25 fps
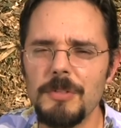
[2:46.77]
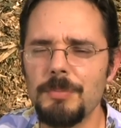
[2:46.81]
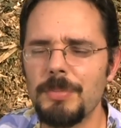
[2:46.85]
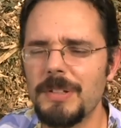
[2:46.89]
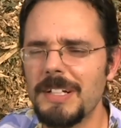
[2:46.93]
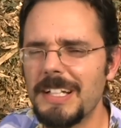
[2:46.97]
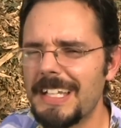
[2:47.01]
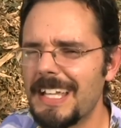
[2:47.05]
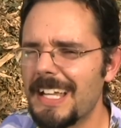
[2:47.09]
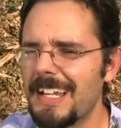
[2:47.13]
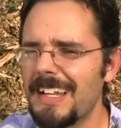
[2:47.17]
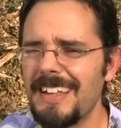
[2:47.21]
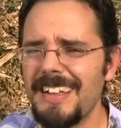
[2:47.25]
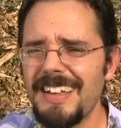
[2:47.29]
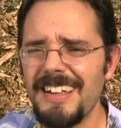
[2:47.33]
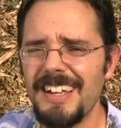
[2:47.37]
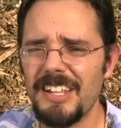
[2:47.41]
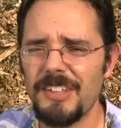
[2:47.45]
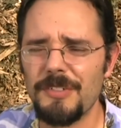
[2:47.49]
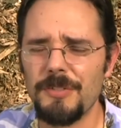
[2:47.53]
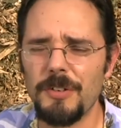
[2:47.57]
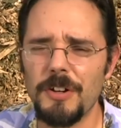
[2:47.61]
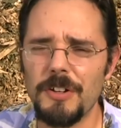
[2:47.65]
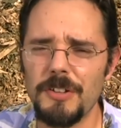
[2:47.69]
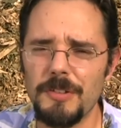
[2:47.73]
But again,
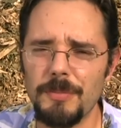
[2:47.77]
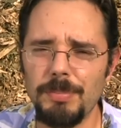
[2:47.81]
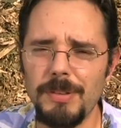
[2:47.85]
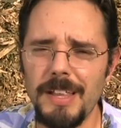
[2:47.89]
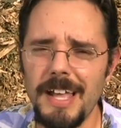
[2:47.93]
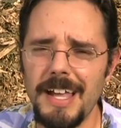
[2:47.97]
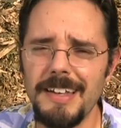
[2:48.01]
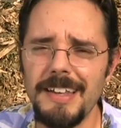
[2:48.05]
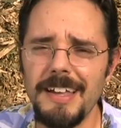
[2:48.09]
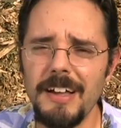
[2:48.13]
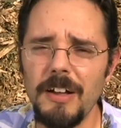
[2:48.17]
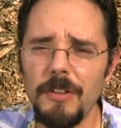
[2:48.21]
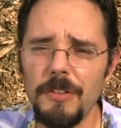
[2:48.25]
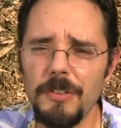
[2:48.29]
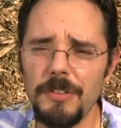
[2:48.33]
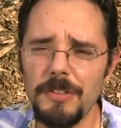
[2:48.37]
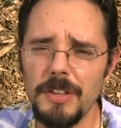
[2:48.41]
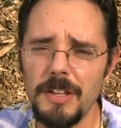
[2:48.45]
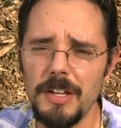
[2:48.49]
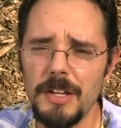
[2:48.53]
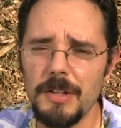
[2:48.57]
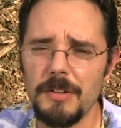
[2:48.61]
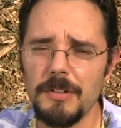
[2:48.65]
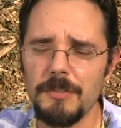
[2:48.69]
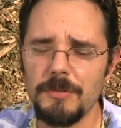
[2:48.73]
as far as a plant health,
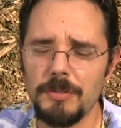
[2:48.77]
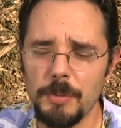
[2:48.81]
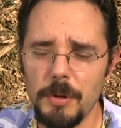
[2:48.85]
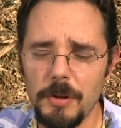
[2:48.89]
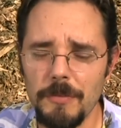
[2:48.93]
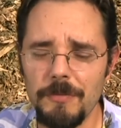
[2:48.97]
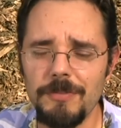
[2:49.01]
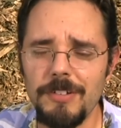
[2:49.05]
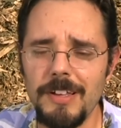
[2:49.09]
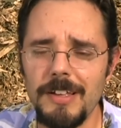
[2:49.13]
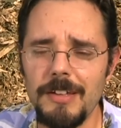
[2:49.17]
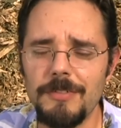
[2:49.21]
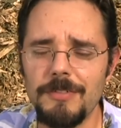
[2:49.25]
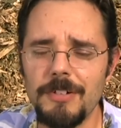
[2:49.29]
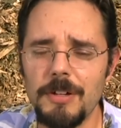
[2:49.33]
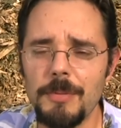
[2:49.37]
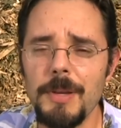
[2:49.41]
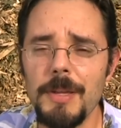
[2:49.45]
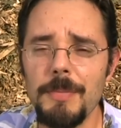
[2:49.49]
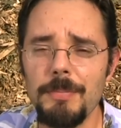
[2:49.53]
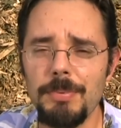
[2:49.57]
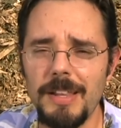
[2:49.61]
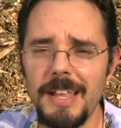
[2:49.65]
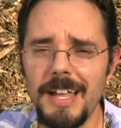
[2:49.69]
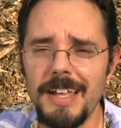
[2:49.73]
from
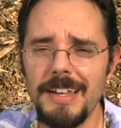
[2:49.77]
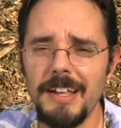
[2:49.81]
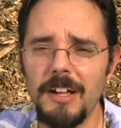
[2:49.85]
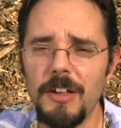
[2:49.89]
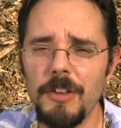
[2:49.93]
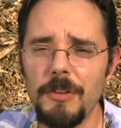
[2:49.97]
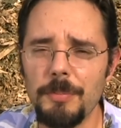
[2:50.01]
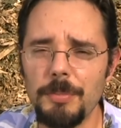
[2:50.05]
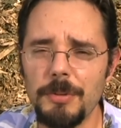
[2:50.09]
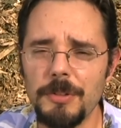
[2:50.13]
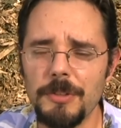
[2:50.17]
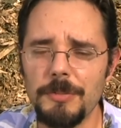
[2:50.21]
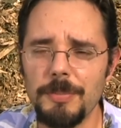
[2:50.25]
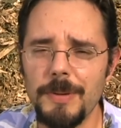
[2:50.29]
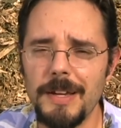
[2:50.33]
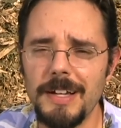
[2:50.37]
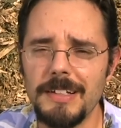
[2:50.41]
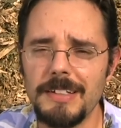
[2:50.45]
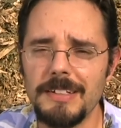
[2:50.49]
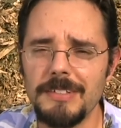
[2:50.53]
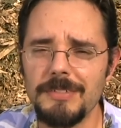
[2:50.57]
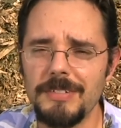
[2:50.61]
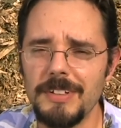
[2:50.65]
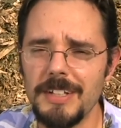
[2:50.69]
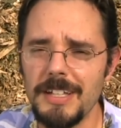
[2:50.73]
a plant health
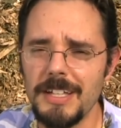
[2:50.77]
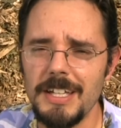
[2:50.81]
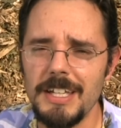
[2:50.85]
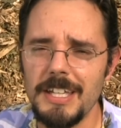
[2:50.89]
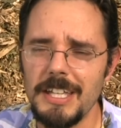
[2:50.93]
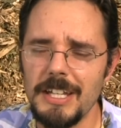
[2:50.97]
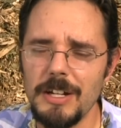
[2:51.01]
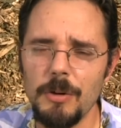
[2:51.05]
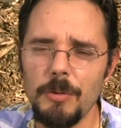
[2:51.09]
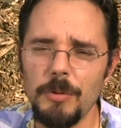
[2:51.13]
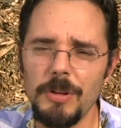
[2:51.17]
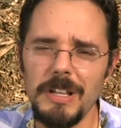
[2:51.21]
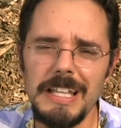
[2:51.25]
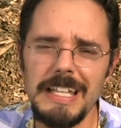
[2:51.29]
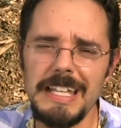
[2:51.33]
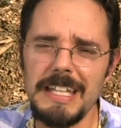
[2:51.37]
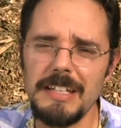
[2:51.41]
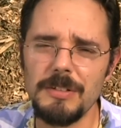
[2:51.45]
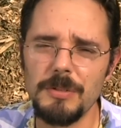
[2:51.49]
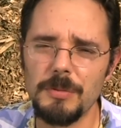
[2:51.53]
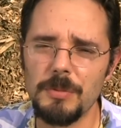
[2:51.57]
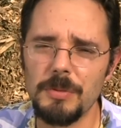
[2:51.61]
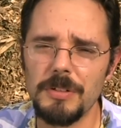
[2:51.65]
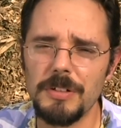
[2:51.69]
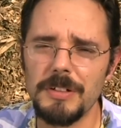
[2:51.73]
perspective, you don't really need
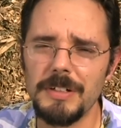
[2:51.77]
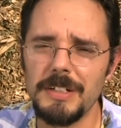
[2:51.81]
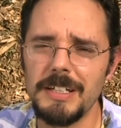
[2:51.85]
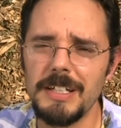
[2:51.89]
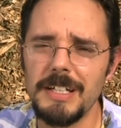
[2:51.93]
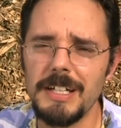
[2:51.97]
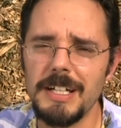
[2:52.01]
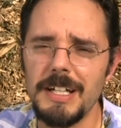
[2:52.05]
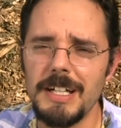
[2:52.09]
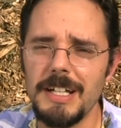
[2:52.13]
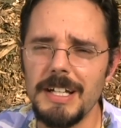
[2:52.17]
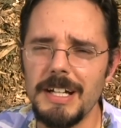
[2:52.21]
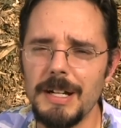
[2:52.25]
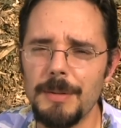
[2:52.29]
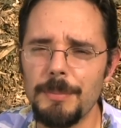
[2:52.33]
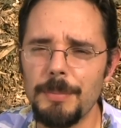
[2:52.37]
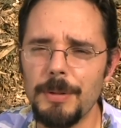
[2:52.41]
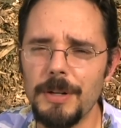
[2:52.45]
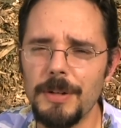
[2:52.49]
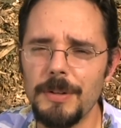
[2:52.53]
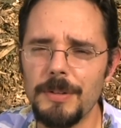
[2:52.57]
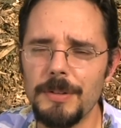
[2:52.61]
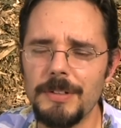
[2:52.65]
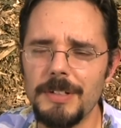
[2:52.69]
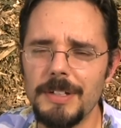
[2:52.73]
to worry
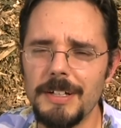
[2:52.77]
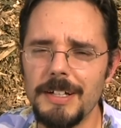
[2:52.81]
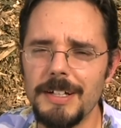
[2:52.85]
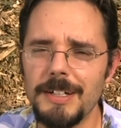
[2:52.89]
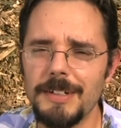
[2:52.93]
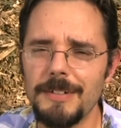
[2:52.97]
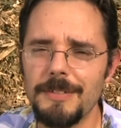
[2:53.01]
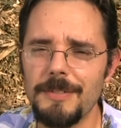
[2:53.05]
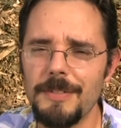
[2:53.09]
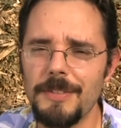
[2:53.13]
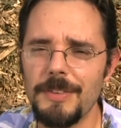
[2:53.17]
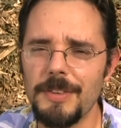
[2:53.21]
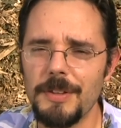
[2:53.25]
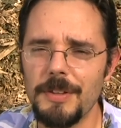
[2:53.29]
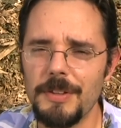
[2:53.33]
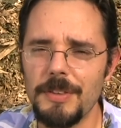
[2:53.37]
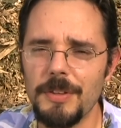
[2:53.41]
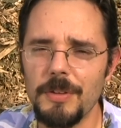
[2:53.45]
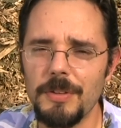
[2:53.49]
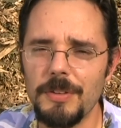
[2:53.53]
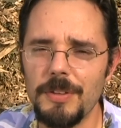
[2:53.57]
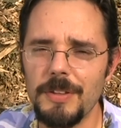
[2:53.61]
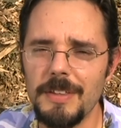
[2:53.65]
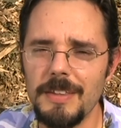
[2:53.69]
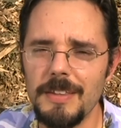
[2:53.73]
about
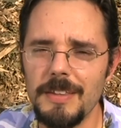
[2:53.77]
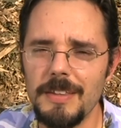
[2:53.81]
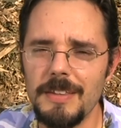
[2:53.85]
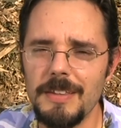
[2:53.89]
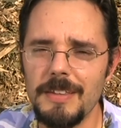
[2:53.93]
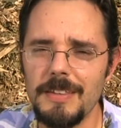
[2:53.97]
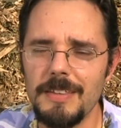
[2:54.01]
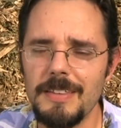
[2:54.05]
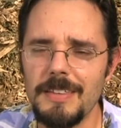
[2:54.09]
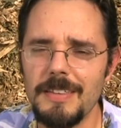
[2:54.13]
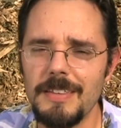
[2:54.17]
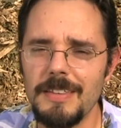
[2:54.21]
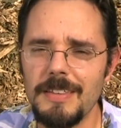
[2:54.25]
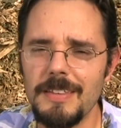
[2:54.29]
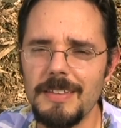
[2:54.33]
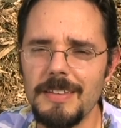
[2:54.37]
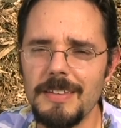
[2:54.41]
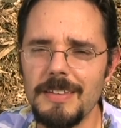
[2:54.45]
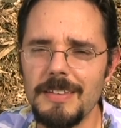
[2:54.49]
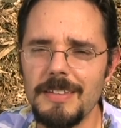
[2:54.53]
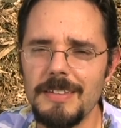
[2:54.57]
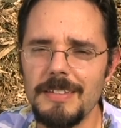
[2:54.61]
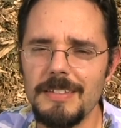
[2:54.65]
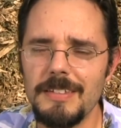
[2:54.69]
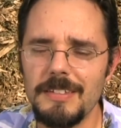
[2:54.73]
the
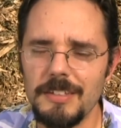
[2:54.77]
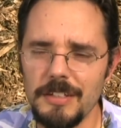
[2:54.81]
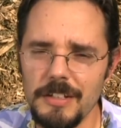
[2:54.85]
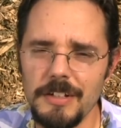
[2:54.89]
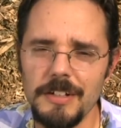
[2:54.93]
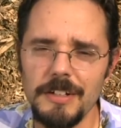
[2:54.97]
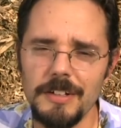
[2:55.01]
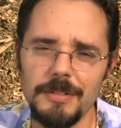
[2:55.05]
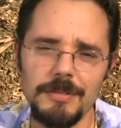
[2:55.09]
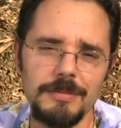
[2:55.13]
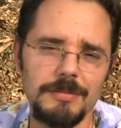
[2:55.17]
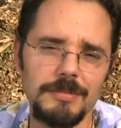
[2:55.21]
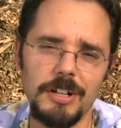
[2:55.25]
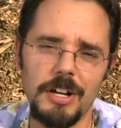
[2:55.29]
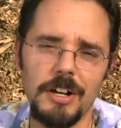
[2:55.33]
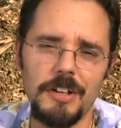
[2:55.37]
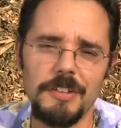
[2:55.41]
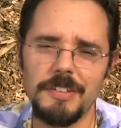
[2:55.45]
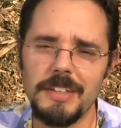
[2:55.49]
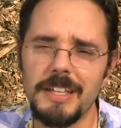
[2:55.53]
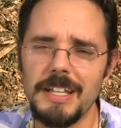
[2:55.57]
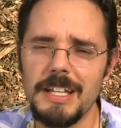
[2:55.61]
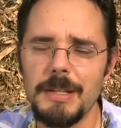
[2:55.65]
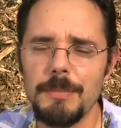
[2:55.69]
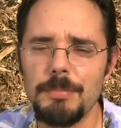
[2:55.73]
cedar
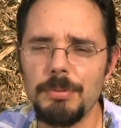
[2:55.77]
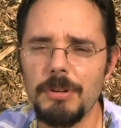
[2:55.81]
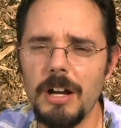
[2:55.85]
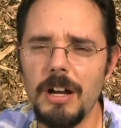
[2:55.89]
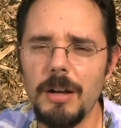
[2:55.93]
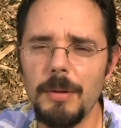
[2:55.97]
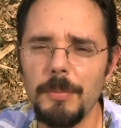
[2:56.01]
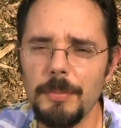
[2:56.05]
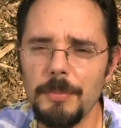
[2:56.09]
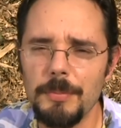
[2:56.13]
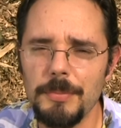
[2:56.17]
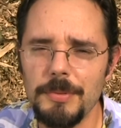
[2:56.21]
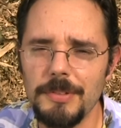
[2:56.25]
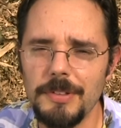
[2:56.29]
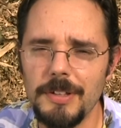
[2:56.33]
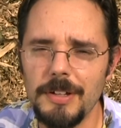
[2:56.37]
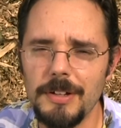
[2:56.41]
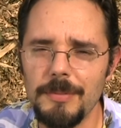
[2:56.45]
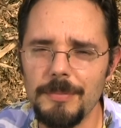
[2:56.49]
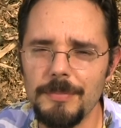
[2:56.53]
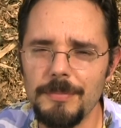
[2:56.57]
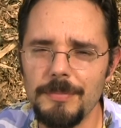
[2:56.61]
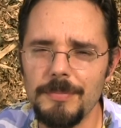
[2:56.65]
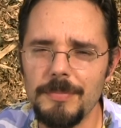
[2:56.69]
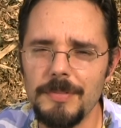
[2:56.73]
causing any problems
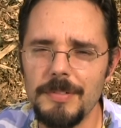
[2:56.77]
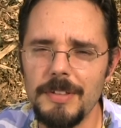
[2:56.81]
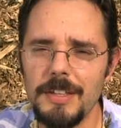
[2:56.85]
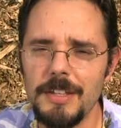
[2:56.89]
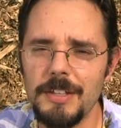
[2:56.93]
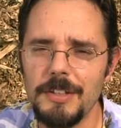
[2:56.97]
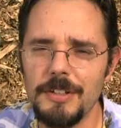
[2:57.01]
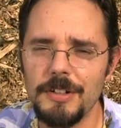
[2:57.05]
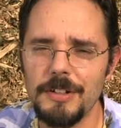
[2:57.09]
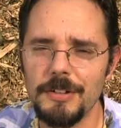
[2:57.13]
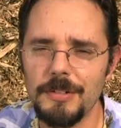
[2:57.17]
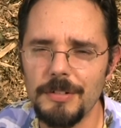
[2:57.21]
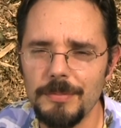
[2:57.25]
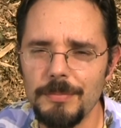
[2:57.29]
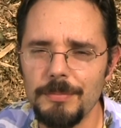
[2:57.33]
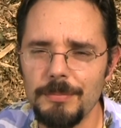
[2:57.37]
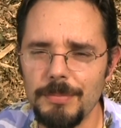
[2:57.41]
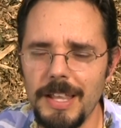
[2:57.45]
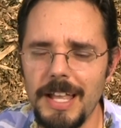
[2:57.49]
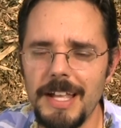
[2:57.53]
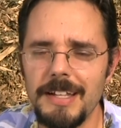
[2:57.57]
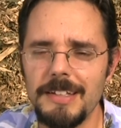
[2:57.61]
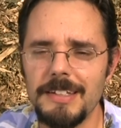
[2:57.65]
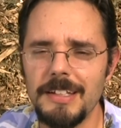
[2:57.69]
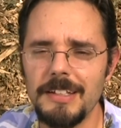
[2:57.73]
in your
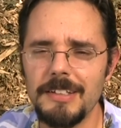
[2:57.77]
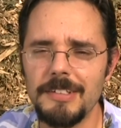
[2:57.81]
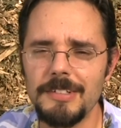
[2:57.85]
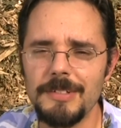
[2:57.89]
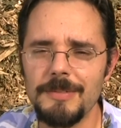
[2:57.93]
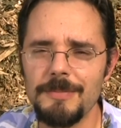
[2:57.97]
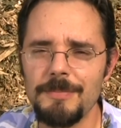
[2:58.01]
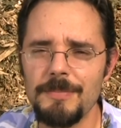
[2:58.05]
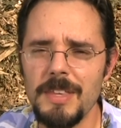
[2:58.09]
plantings.